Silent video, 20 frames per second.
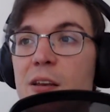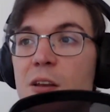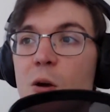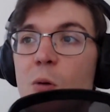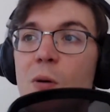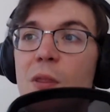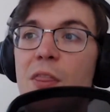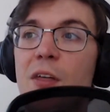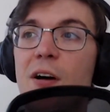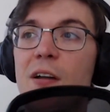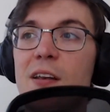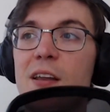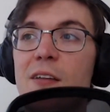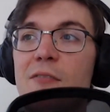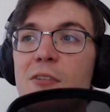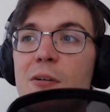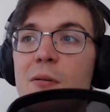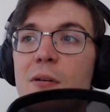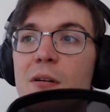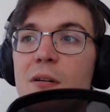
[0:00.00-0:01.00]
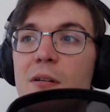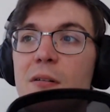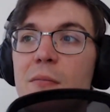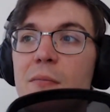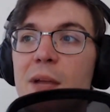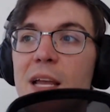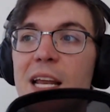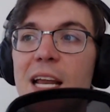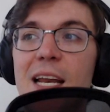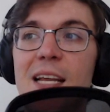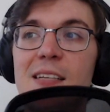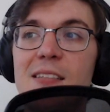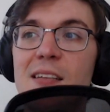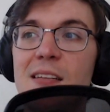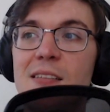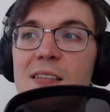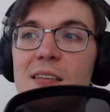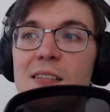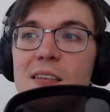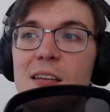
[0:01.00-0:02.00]
No one thought Endeavor made any
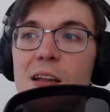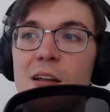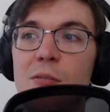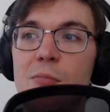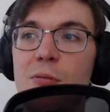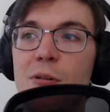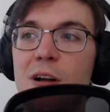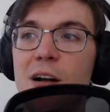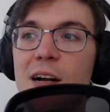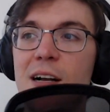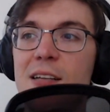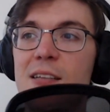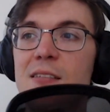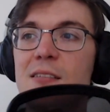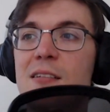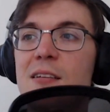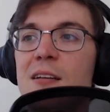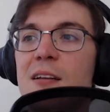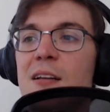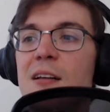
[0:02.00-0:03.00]
sense as an enterprise.